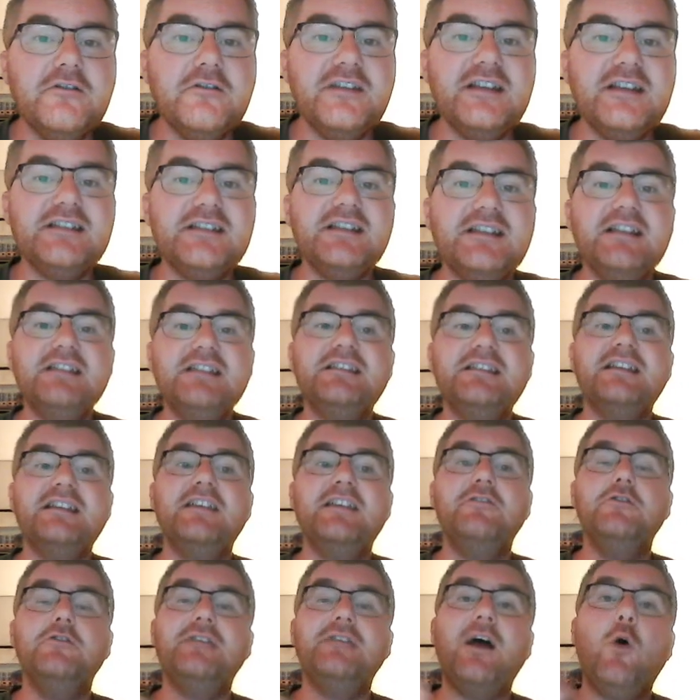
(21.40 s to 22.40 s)
of this is to
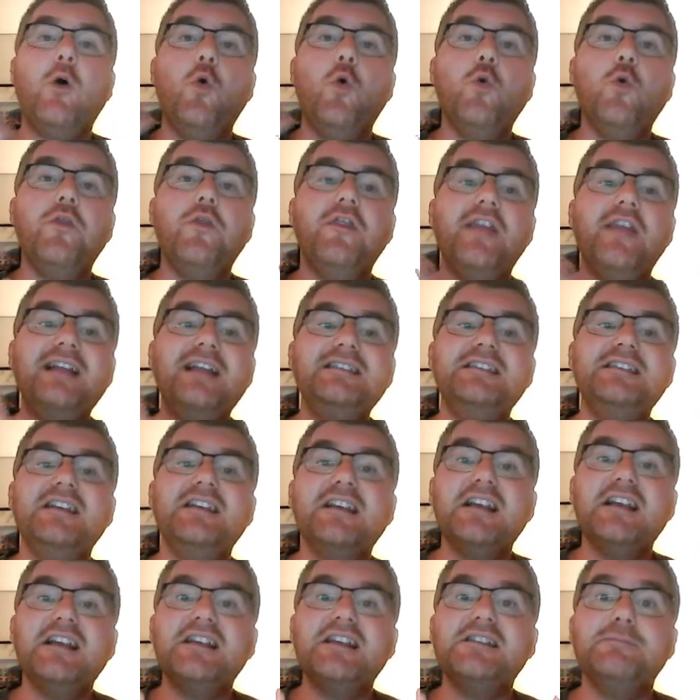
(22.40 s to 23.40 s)
give you that
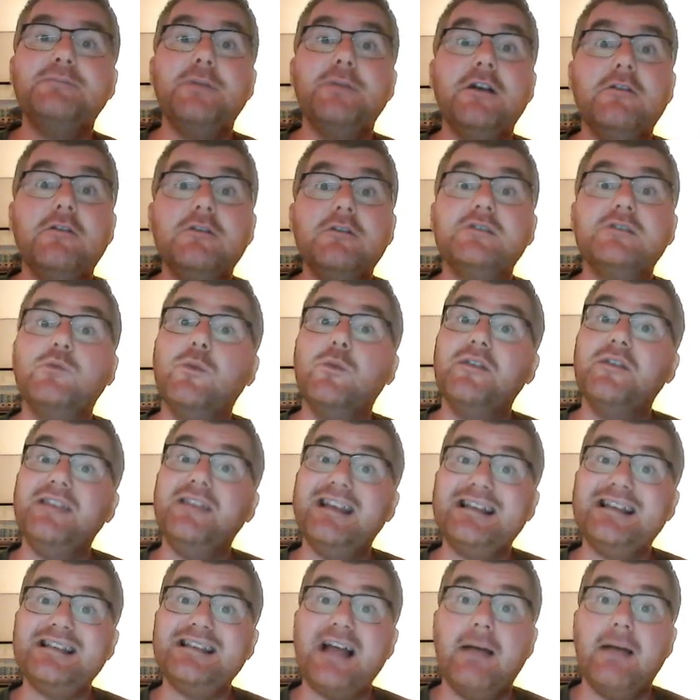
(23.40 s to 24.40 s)
authentic experience with the
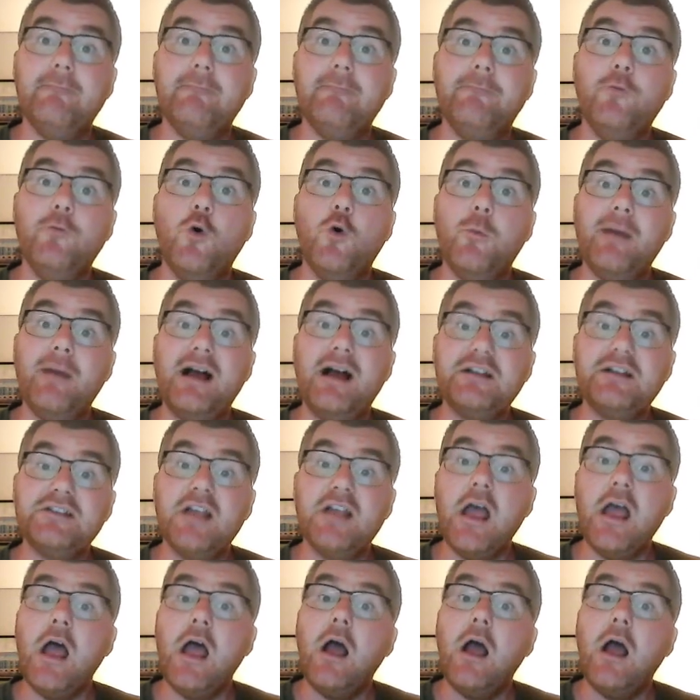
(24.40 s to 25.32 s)
exam format.